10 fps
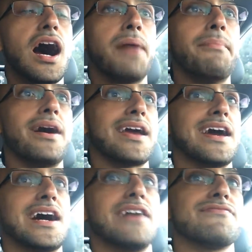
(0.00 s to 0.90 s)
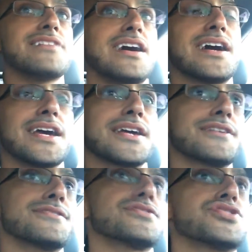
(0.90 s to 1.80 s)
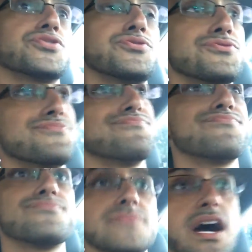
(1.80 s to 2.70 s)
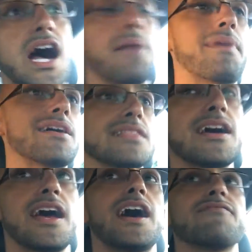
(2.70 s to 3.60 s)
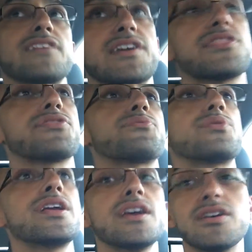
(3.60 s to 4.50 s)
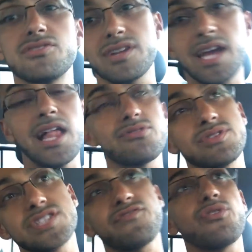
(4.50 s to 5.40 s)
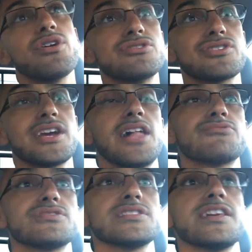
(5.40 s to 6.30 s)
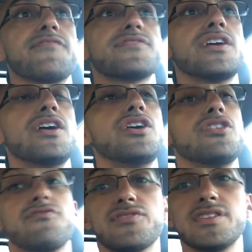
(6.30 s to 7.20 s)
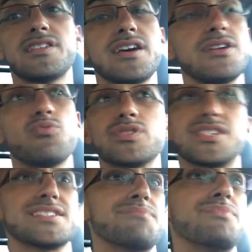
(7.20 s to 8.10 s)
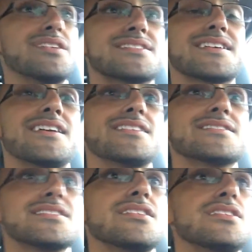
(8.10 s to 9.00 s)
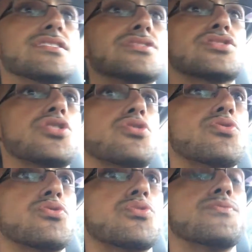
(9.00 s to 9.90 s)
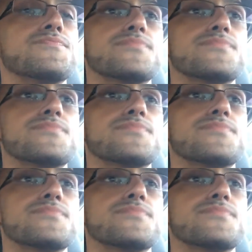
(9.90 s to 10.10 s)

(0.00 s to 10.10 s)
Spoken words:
I might have like, shoot, I might have like 300 calories, 400 calories left for the day, which isn't much, guys. So